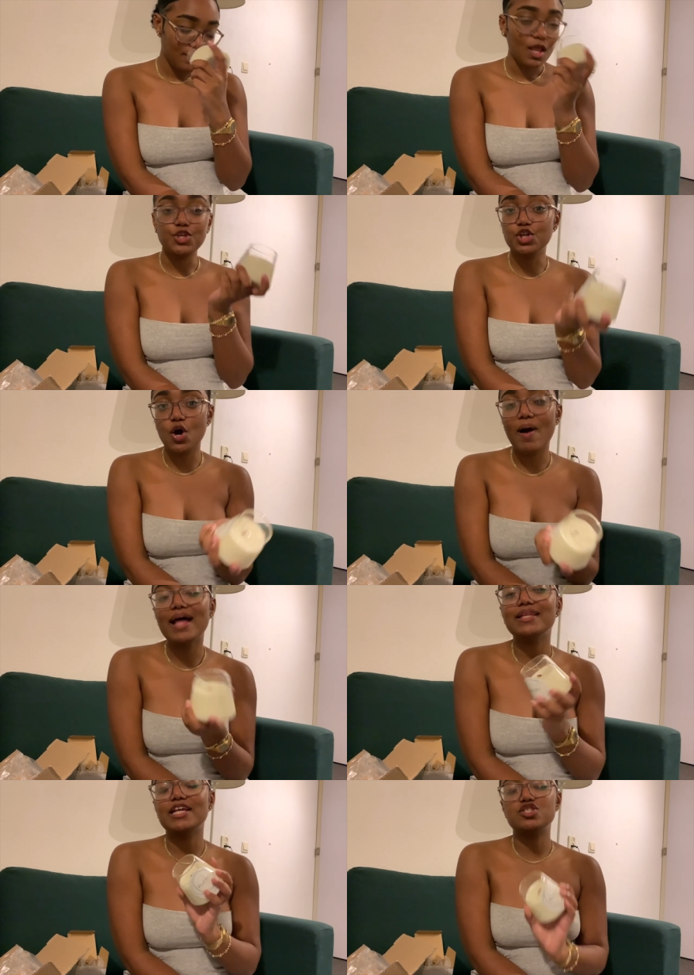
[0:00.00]
You know
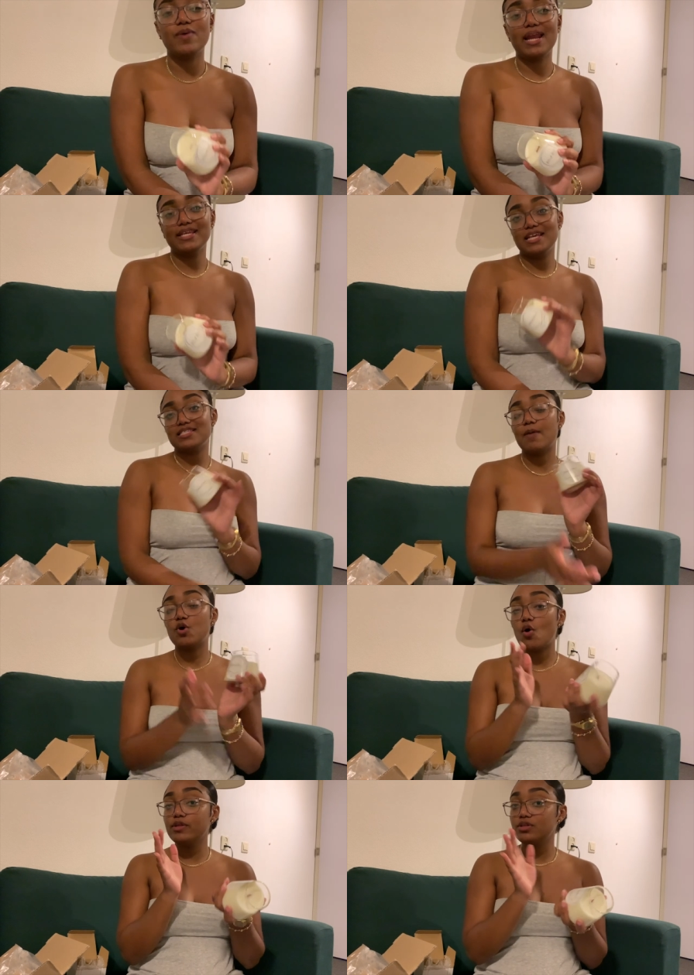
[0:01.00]
what? Let's do it like this. I'm
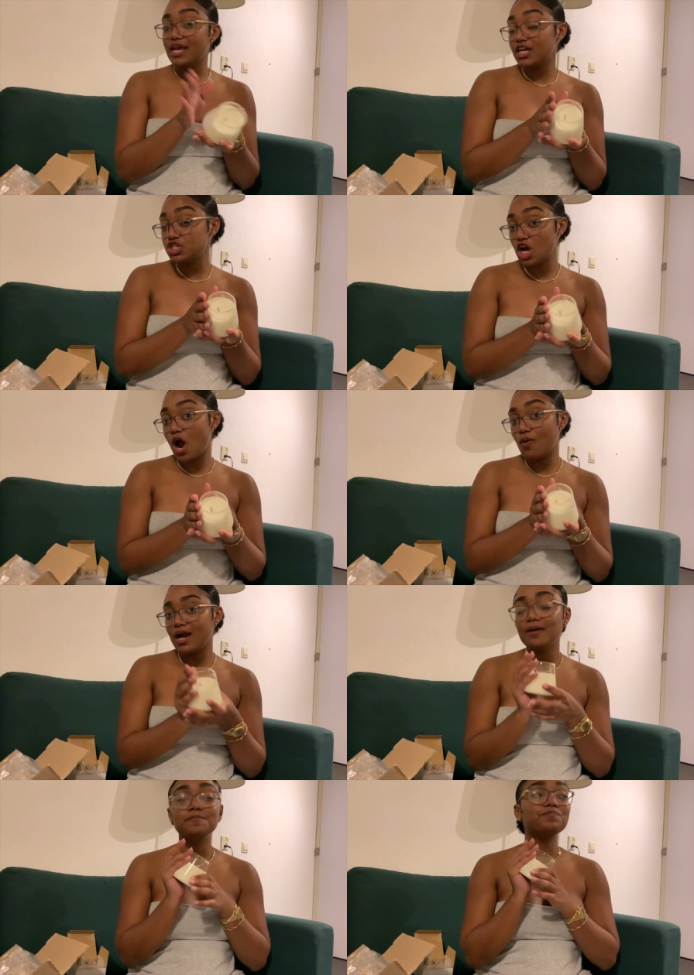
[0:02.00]
going to take a
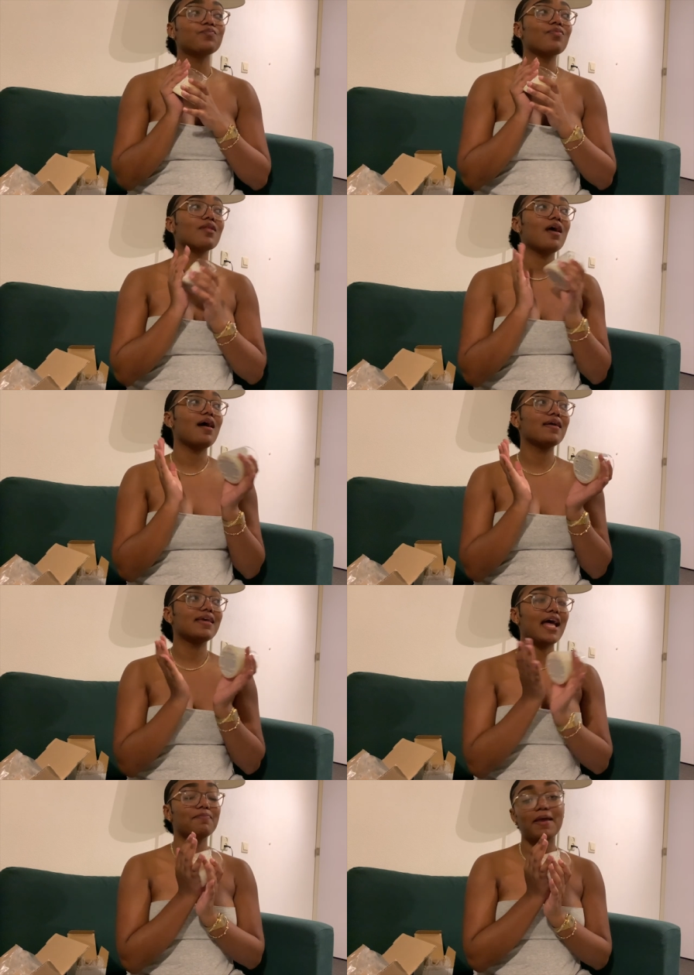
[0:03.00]
shower,
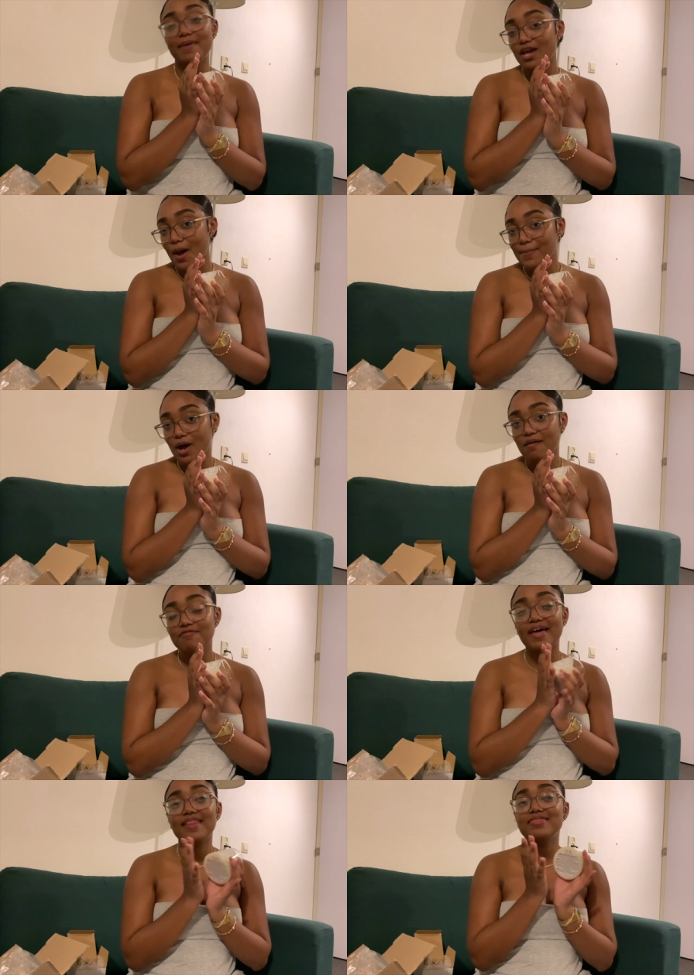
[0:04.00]
get my makeup off,
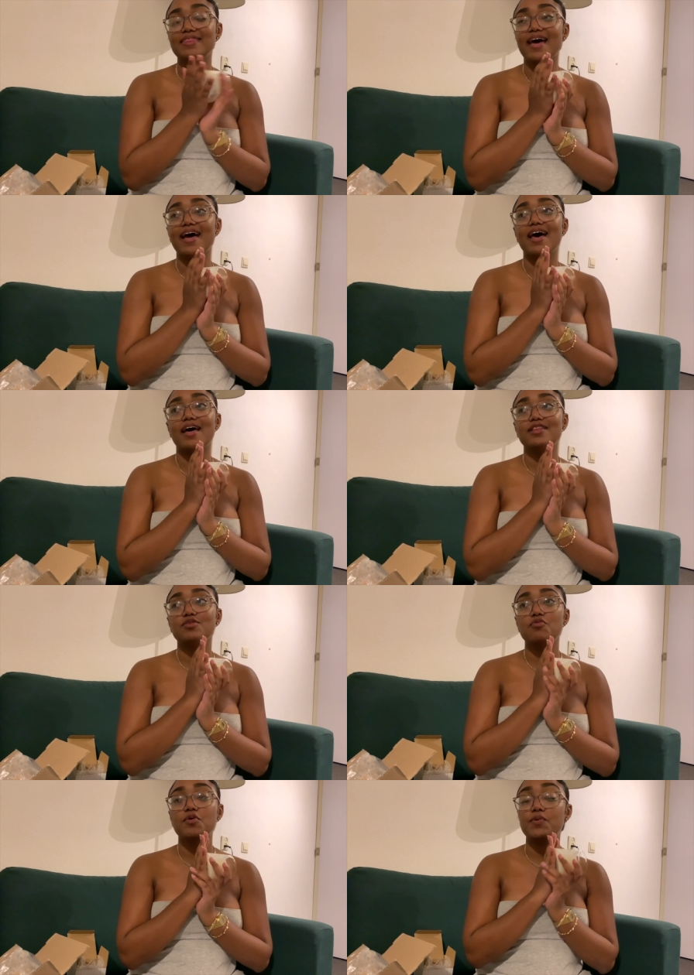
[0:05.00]
and then
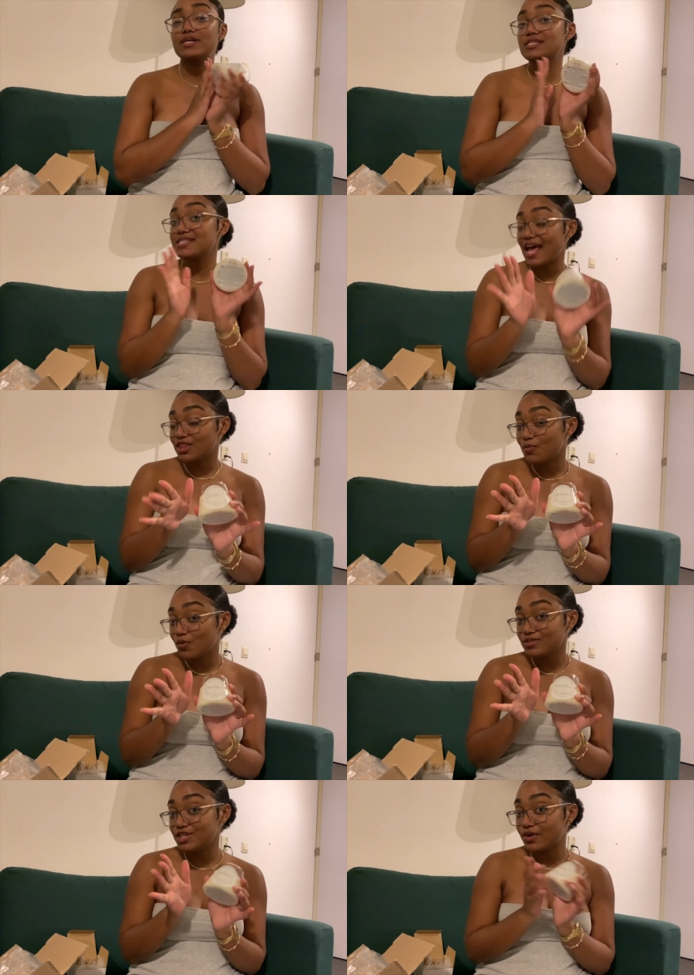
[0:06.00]
we will set the
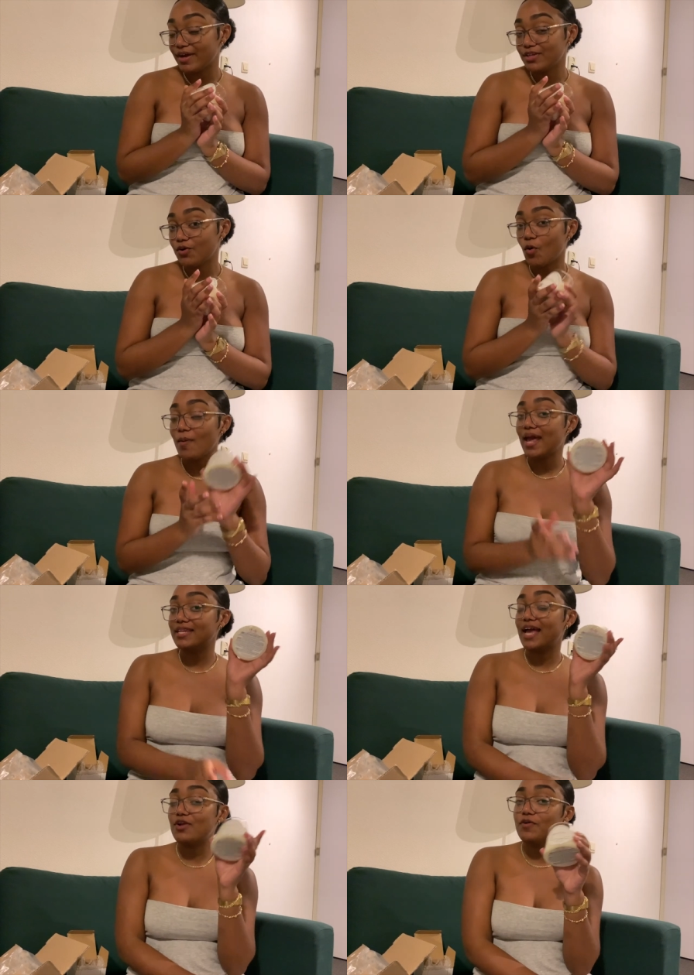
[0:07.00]
mood here in the room,
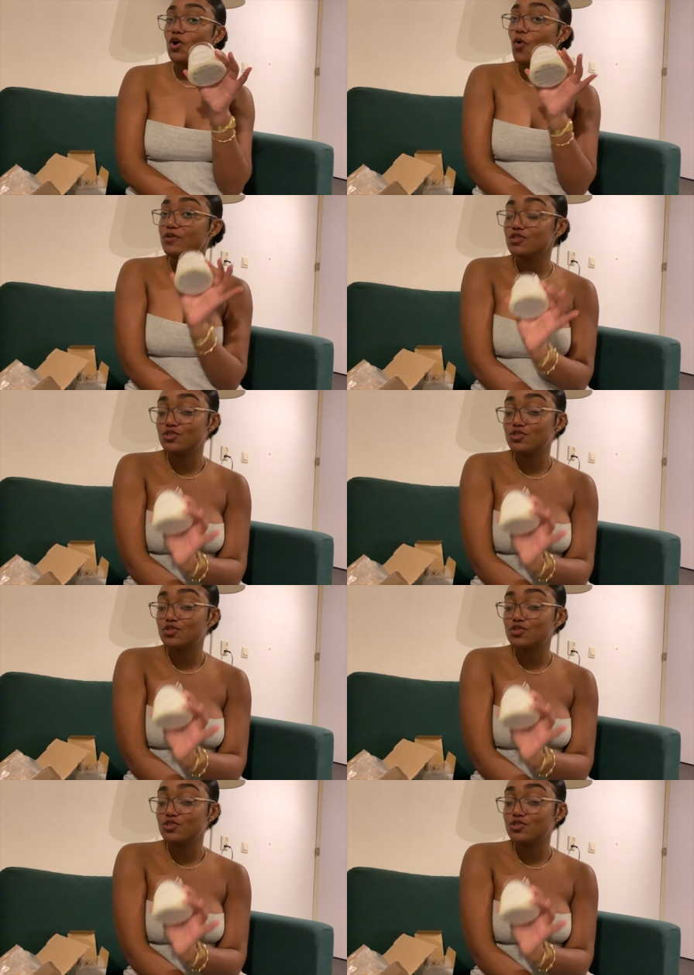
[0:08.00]
and then we're going to